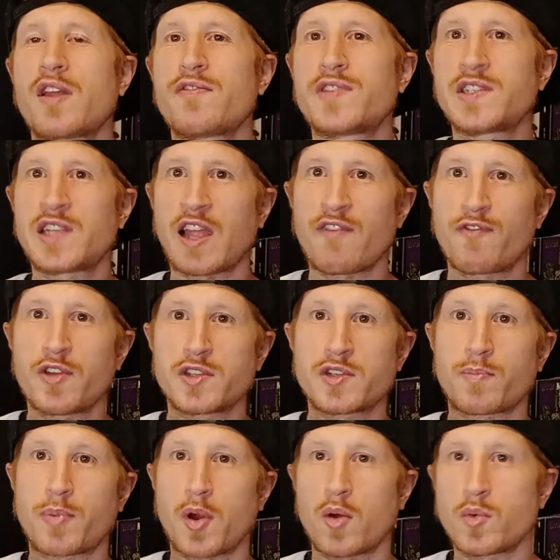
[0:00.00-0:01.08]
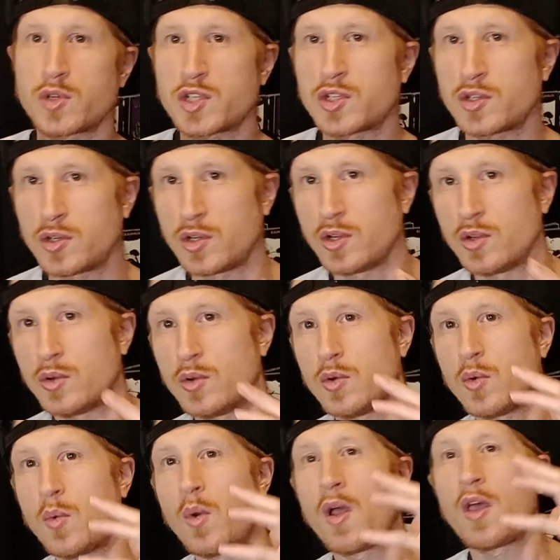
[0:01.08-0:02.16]
loved Sampha's approach
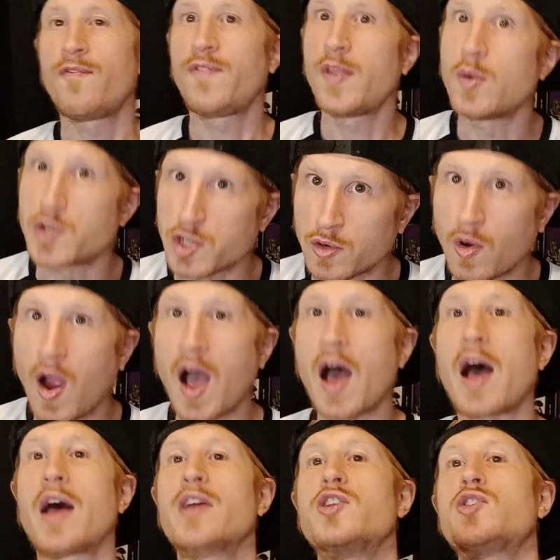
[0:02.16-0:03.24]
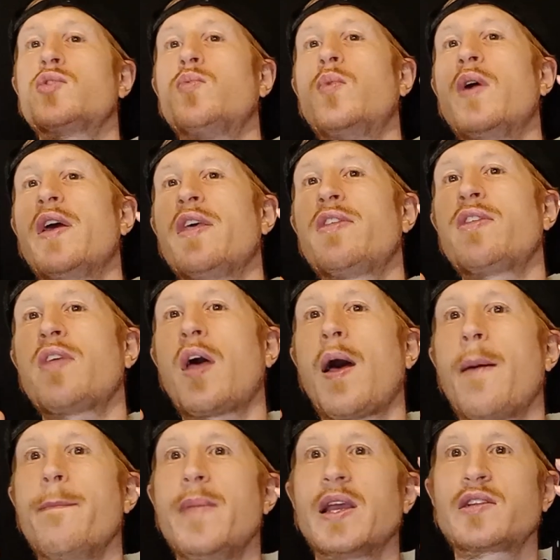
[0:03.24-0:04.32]
to future garage with
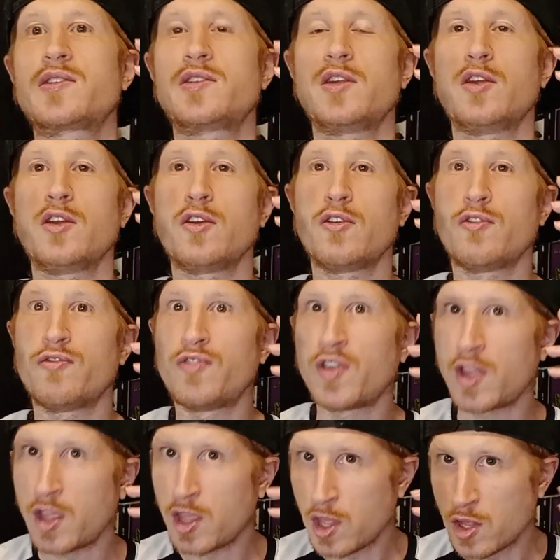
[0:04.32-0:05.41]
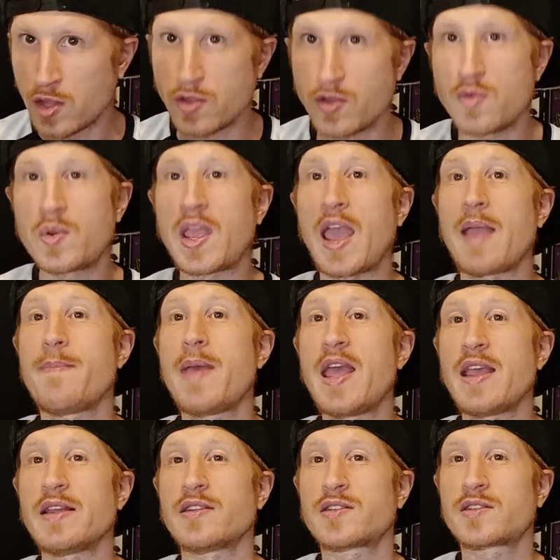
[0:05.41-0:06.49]
a mix of UK
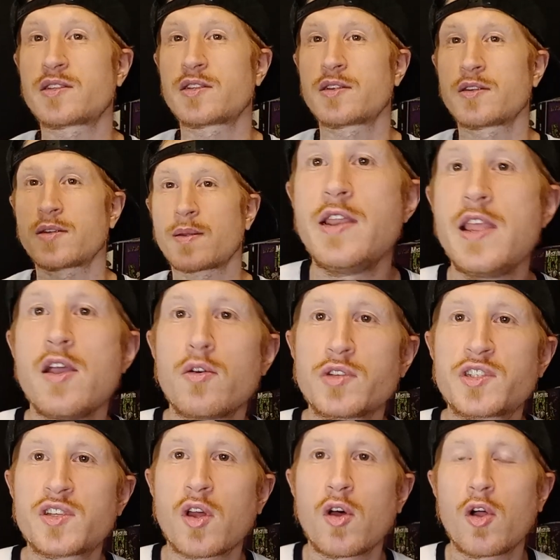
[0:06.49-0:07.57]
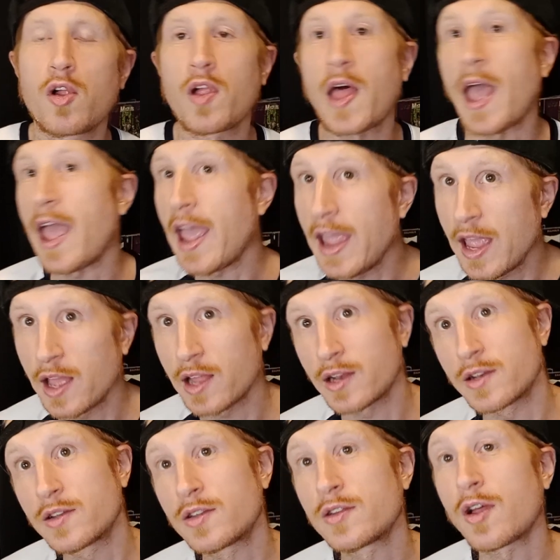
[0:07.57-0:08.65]
bass, neo soul,
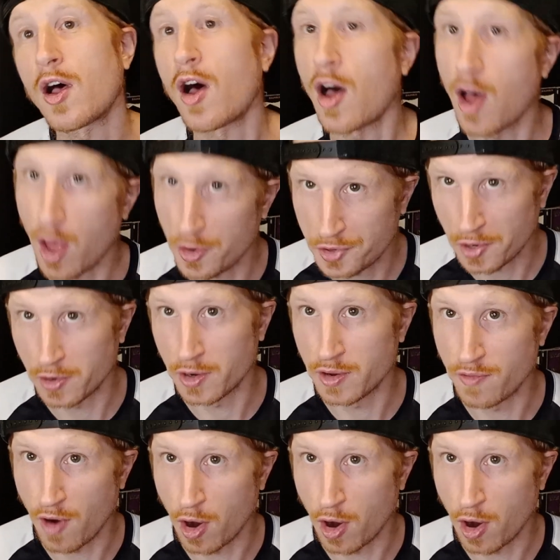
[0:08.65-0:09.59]
and alternative